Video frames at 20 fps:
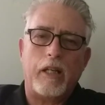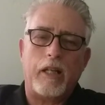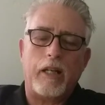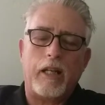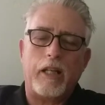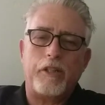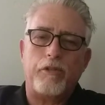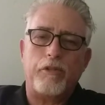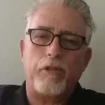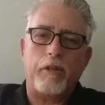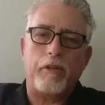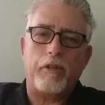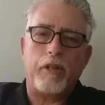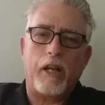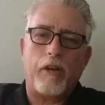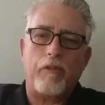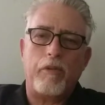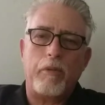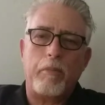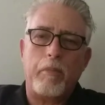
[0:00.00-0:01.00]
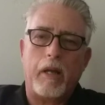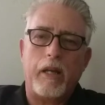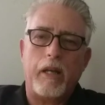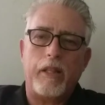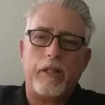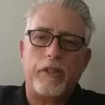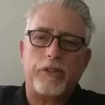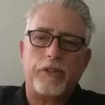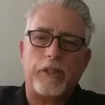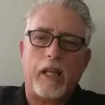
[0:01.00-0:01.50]
And I treat everybody
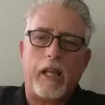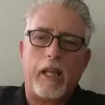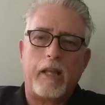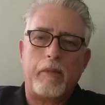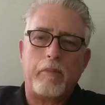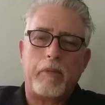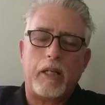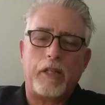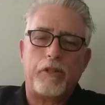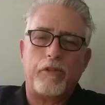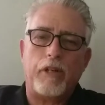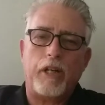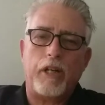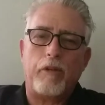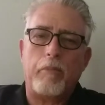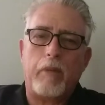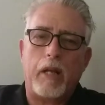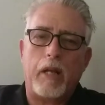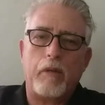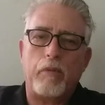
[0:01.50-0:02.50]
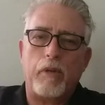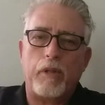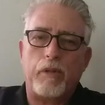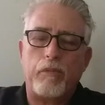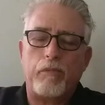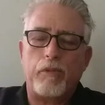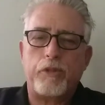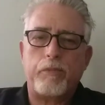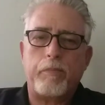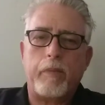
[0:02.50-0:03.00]
the same, and I treat everybody
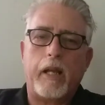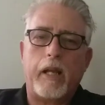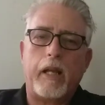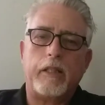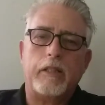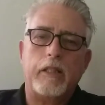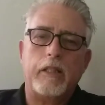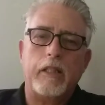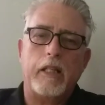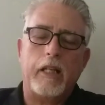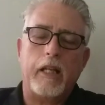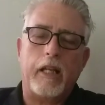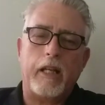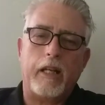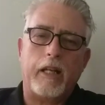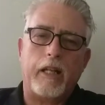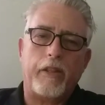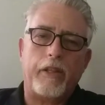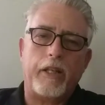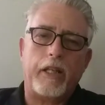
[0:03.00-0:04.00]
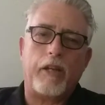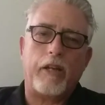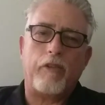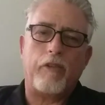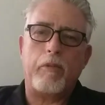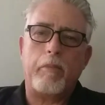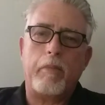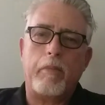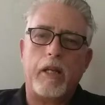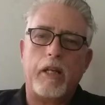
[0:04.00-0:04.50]
with respect. And I think
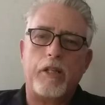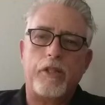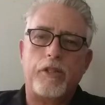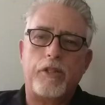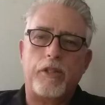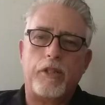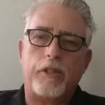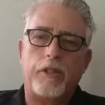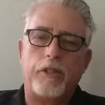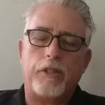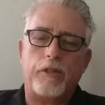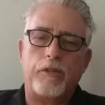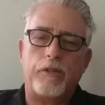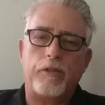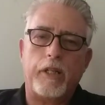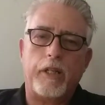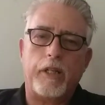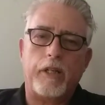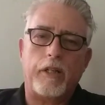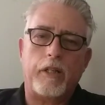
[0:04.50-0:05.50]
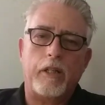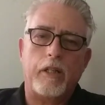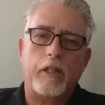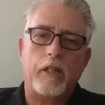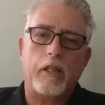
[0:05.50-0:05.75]
everybody should too here.